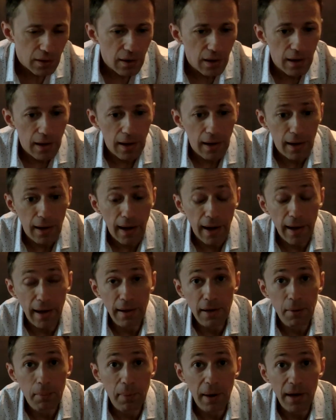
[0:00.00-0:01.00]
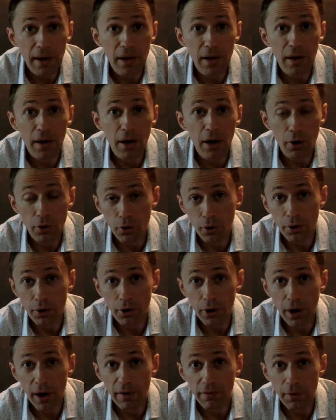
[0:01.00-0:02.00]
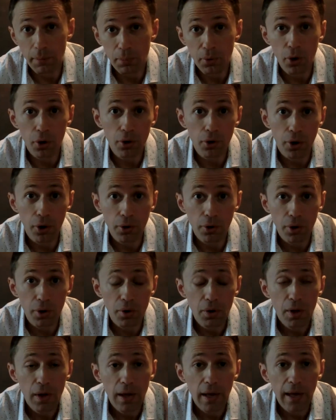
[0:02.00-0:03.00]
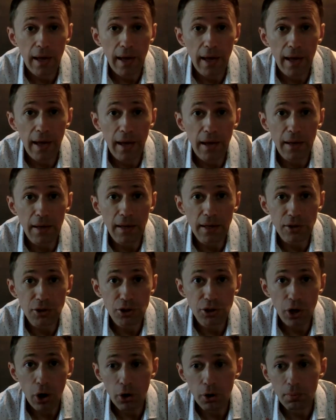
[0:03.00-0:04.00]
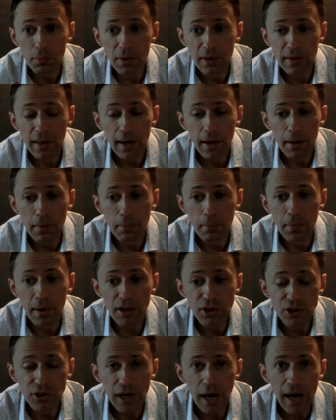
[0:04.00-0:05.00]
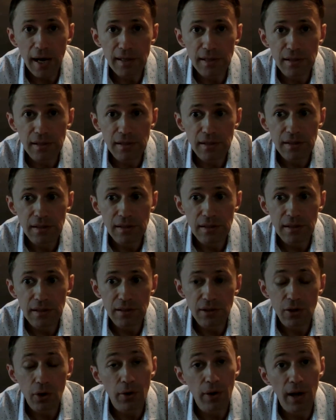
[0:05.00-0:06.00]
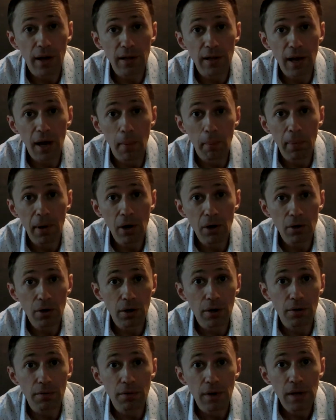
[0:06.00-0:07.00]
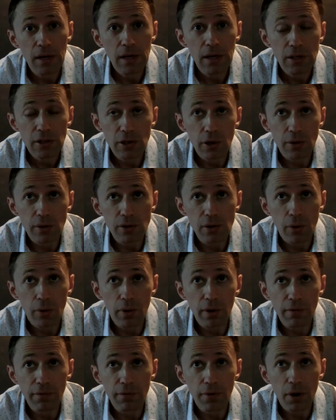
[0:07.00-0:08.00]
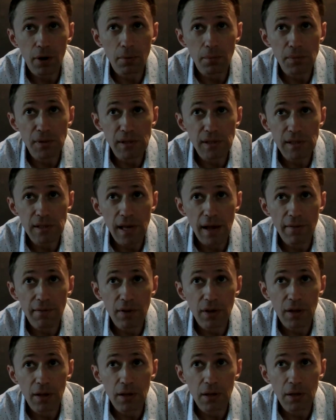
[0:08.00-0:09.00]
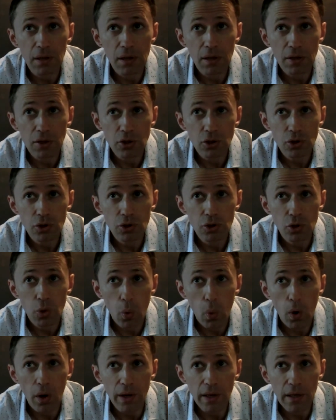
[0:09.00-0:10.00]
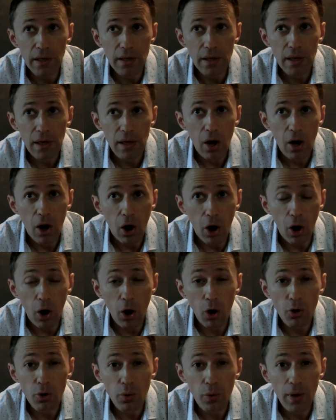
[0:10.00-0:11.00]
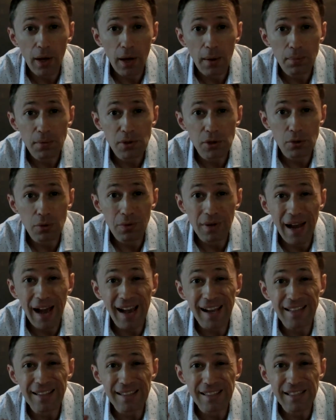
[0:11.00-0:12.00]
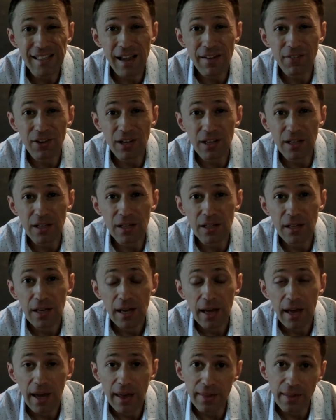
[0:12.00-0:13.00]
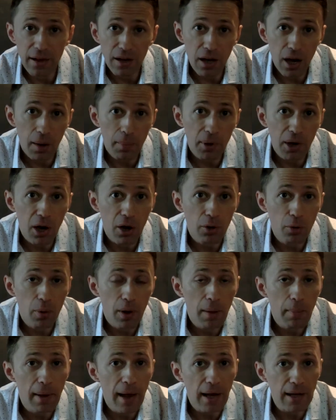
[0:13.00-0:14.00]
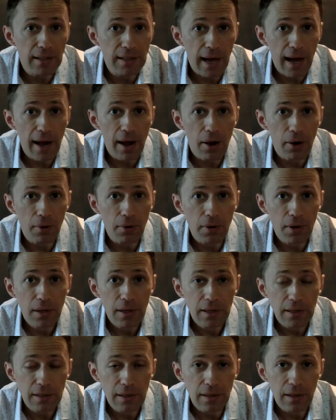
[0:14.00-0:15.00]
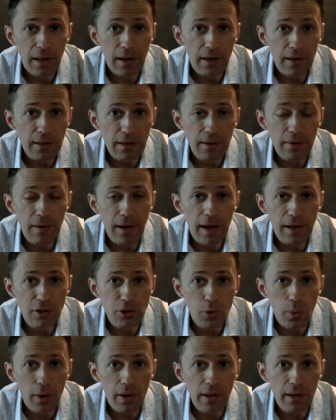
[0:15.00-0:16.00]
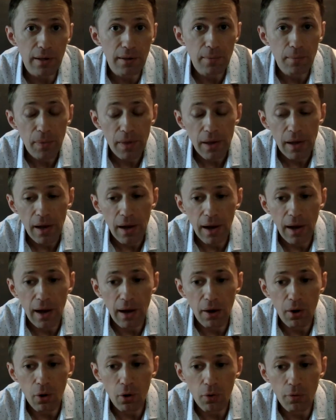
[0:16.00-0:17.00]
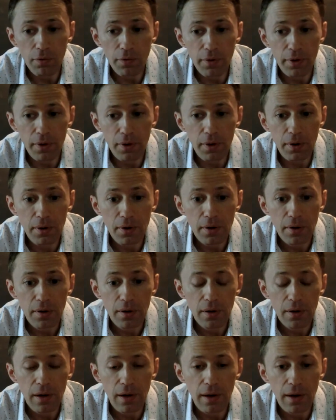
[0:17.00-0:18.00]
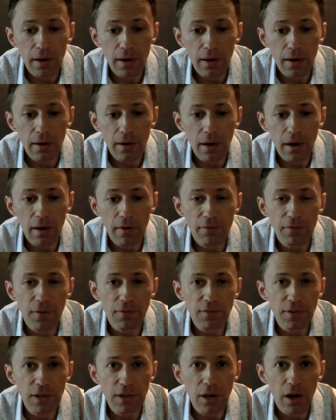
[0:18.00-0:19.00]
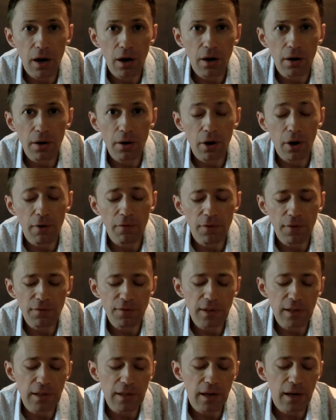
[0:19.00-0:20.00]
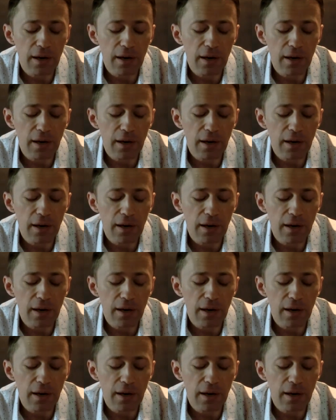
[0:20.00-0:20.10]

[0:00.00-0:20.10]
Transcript: I ended up buying a chronograph, a Pro Chrono, and it's showing me that my shots is going on like a bell curve. So it's going from 720 all the way up to 970, and then coming all the way back down to 920 over a 50 yard or 50